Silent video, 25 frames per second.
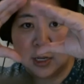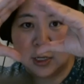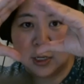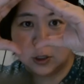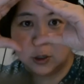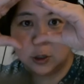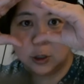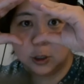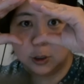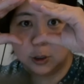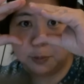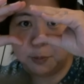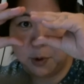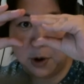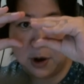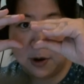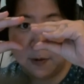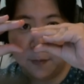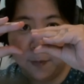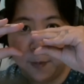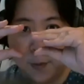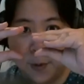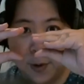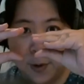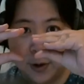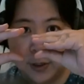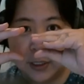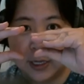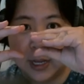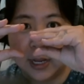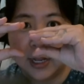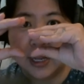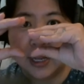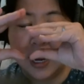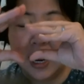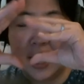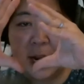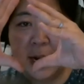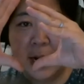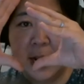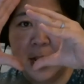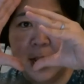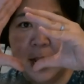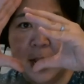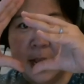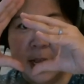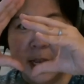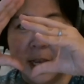so spring force, and then